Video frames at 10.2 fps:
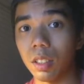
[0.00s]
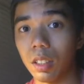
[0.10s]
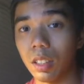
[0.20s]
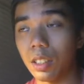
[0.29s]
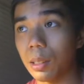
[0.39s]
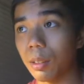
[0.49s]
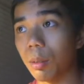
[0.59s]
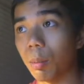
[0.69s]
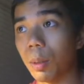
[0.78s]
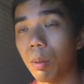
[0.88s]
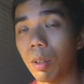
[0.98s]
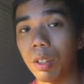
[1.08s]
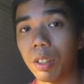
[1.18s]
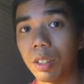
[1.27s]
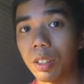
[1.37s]
I guess I'm gonna be
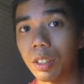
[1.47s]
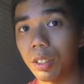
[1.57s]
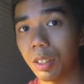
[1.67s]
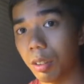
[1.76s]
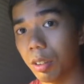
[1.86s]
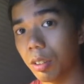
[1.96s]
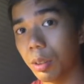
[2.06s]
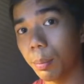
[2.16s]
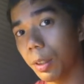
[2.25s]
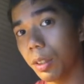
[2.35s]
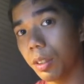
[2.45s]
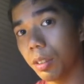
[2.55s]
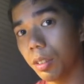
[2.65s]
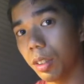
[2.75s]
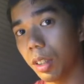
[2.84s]
wiring in the stereo
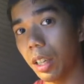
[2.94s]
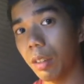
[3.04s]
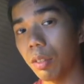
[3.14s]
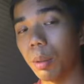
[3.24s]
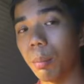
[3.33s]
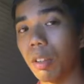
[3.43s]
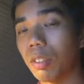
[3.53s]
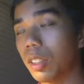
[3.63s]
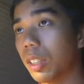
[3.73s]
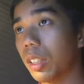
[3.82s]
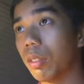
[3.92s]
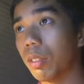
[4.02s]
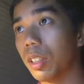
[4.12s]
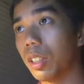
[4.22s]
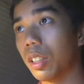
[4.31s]
tomorrow. I have it all mounted and
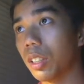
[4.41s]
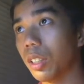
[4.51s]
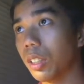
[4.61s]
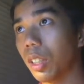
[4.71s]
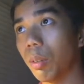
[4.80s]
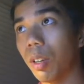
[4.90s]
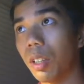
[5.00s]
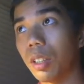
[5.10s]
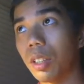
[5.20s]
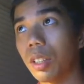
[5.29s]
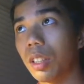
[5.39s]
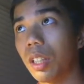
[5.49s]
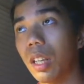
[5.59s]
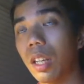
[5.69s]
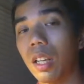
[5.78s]
everything, it's just not wired in.
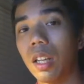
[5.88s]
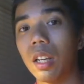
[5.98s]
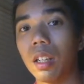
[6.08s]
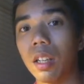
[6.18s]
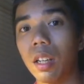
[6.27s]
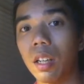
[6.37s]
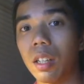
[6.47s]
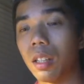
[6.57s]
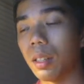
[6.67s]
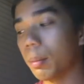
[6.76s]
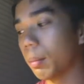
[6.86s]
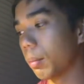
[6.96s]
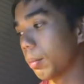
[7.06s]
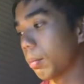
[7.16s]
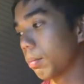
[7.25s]

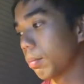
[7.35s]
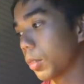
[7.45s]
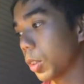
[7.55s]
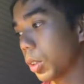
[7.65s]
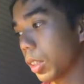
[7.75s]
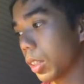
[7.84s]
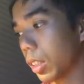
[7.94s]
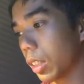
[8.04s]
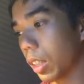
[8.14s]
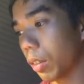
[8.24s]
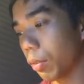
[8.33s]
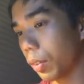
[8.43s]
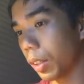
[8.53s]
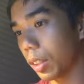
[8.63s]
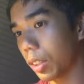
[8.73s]
I'm gotta
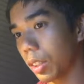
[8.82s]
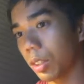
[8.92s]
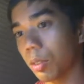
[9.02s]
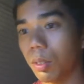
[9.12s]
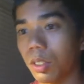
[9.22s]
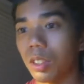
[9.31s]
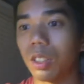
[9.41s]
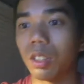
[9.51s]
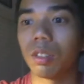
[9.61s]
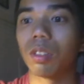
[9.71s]
fix, what's it?